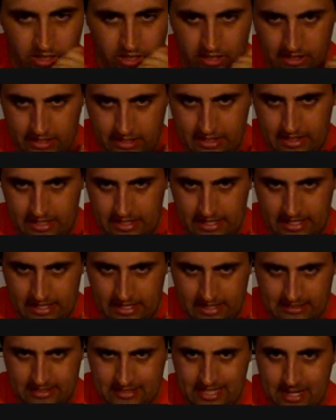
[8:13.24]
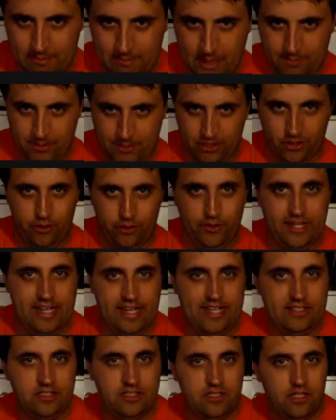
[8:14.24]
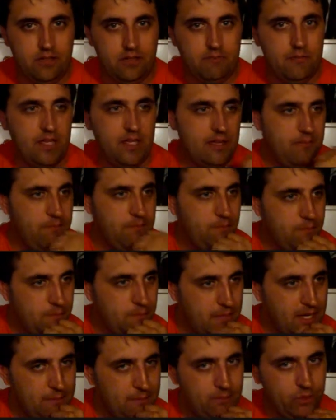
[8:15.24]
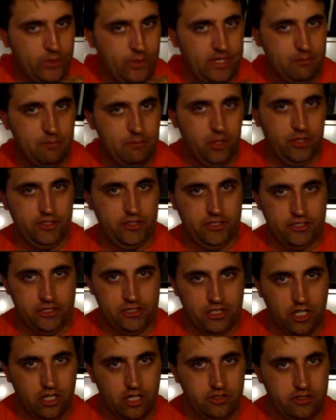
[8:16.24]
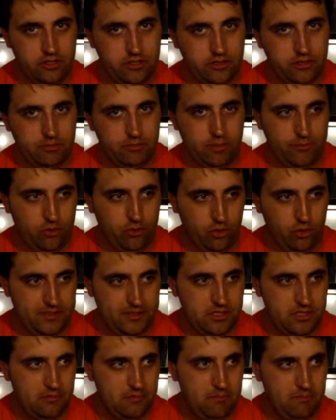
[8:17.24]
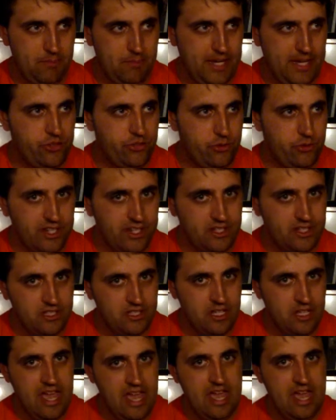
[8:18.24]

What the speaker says: And in the same episode, he had some people that brought their dogs to perform some pet tricks.